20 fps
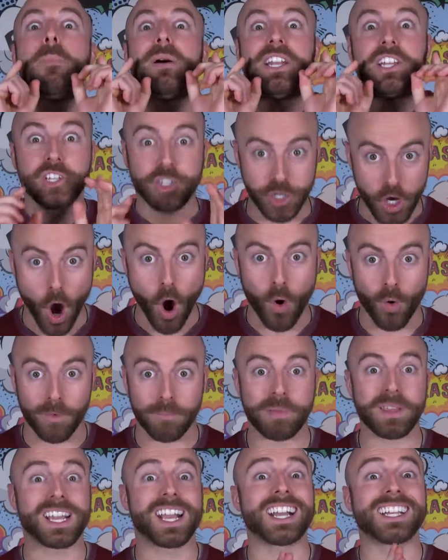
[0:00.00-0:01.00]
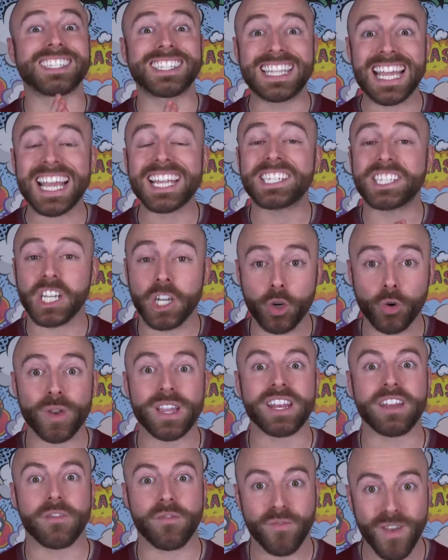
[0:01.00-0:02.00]
but don't, because they
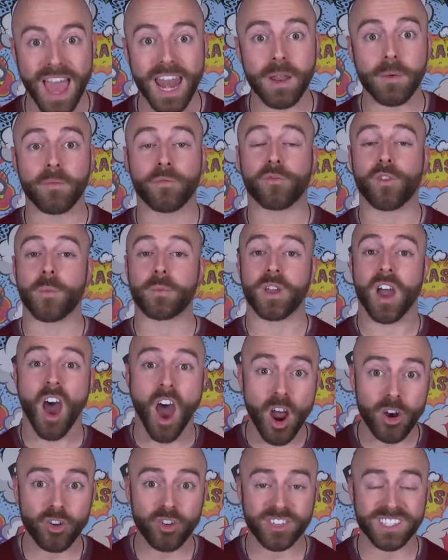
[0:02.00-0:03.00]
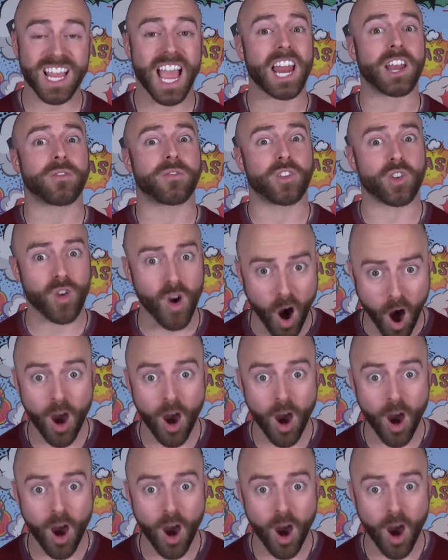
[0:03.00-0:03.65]
secrete a venom from the underside of their